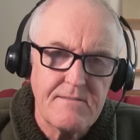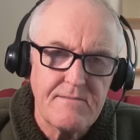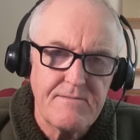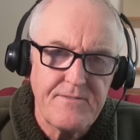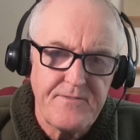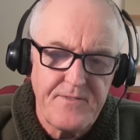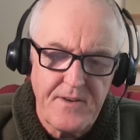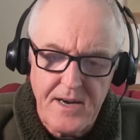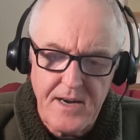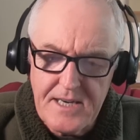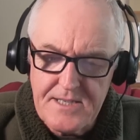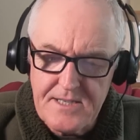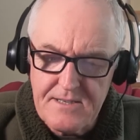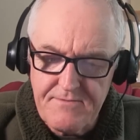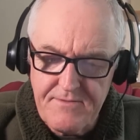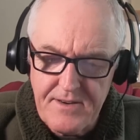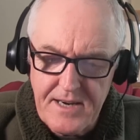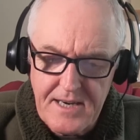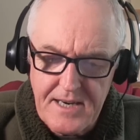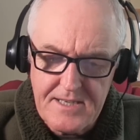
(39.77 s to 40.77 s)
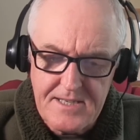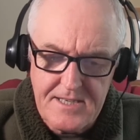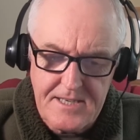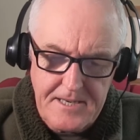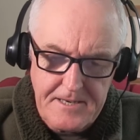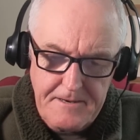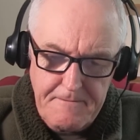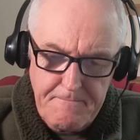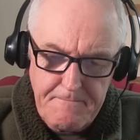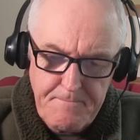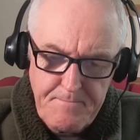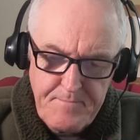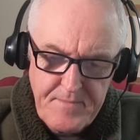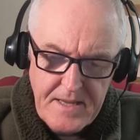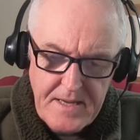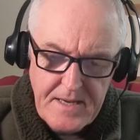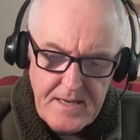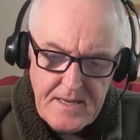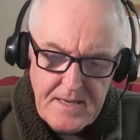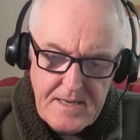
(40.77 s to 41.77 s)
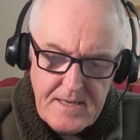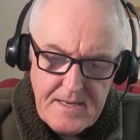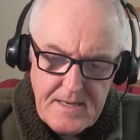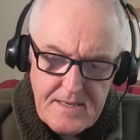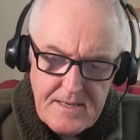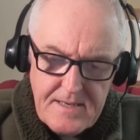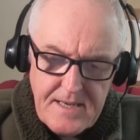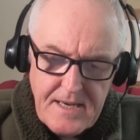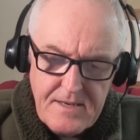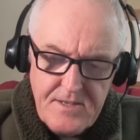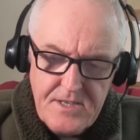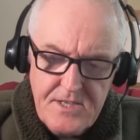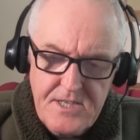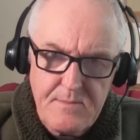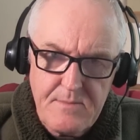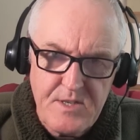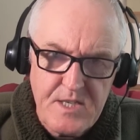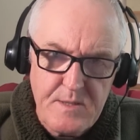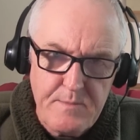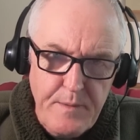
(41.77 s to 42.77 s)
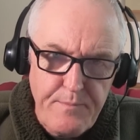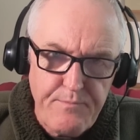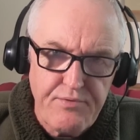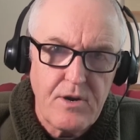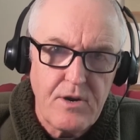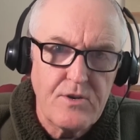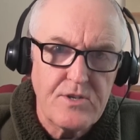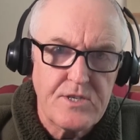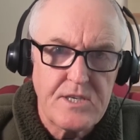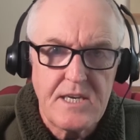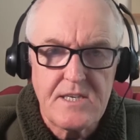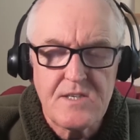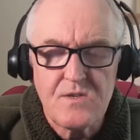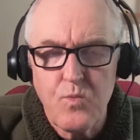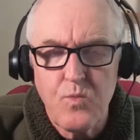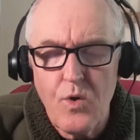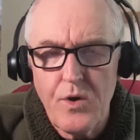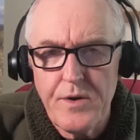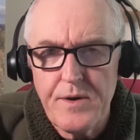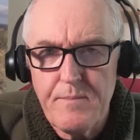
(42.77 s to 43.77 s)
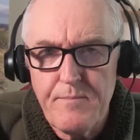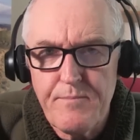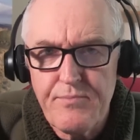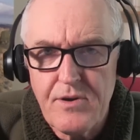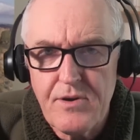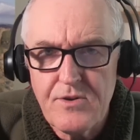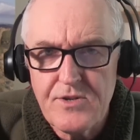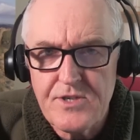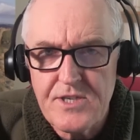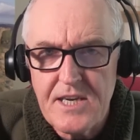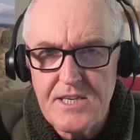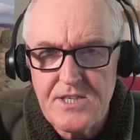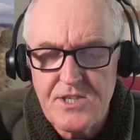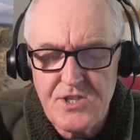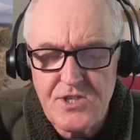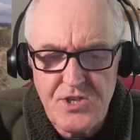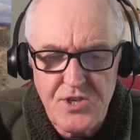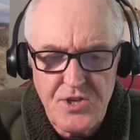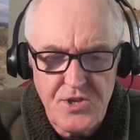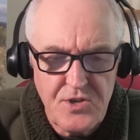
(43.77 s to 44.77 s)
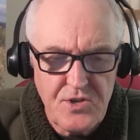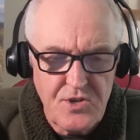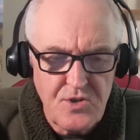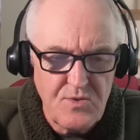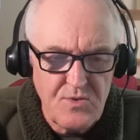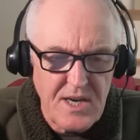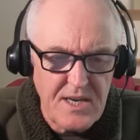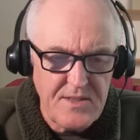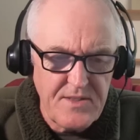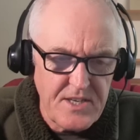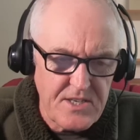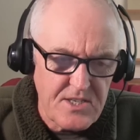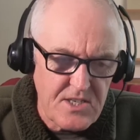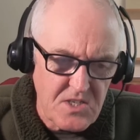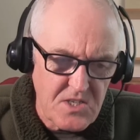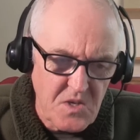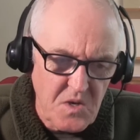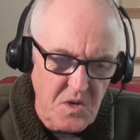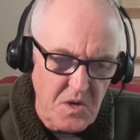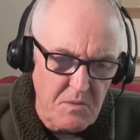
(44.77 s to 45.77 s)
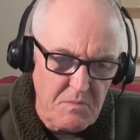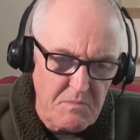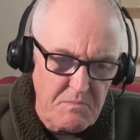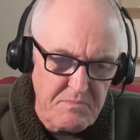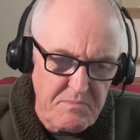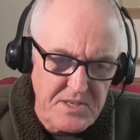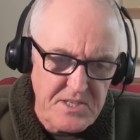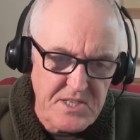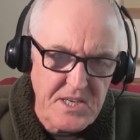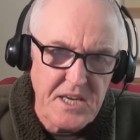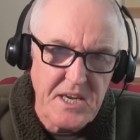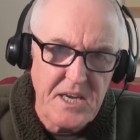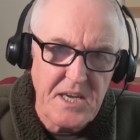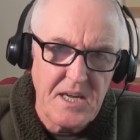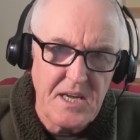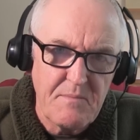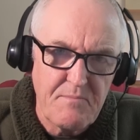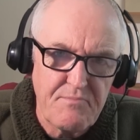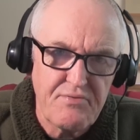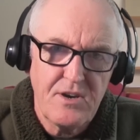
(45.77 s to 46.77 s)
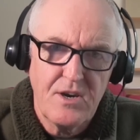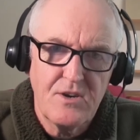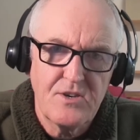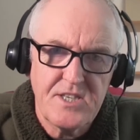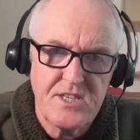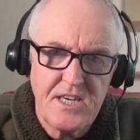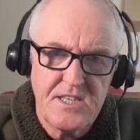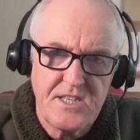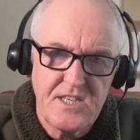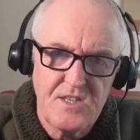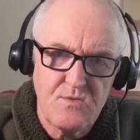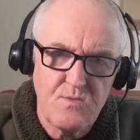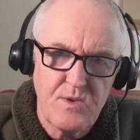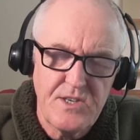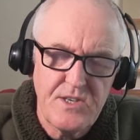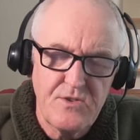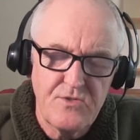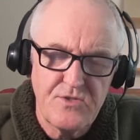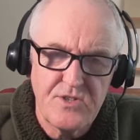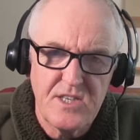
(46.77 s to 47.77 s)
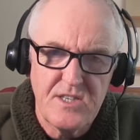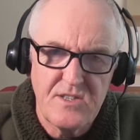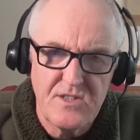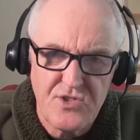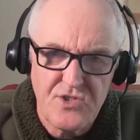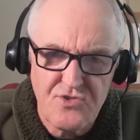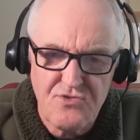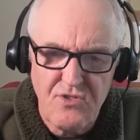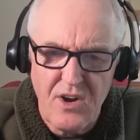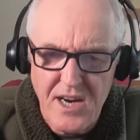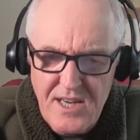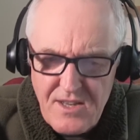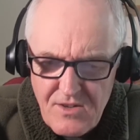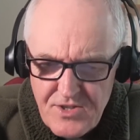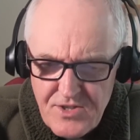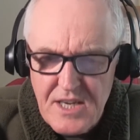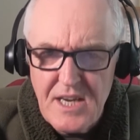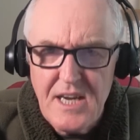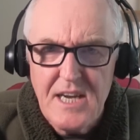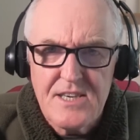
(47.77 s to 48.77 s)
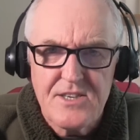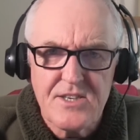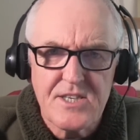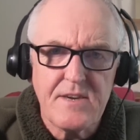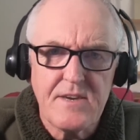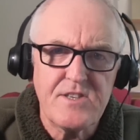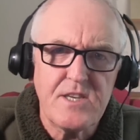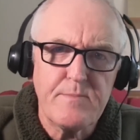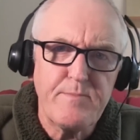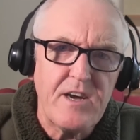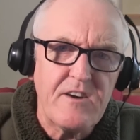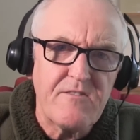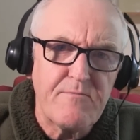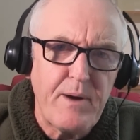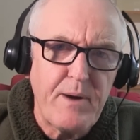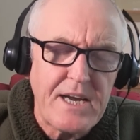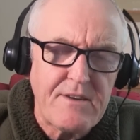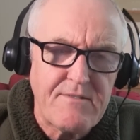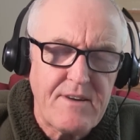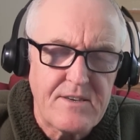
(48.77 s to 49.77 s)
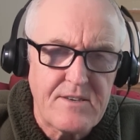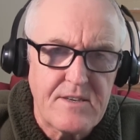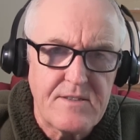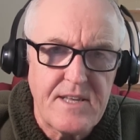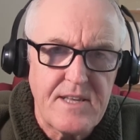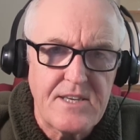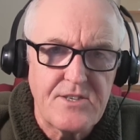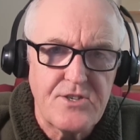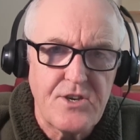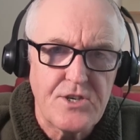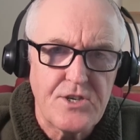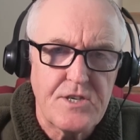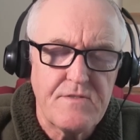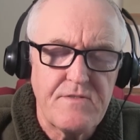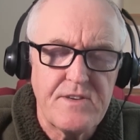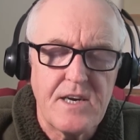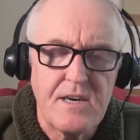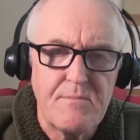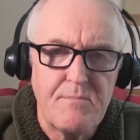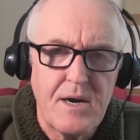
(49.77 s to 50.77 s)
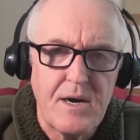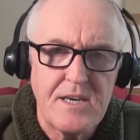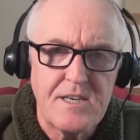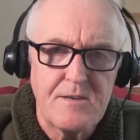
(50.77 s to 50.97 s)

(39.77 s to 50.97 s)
Pfizer vaccine. Now, there seems to be process one and process two, and this has got particular processes were used in the trials. Just give us a bit of background on that, Josh, if you don't mind,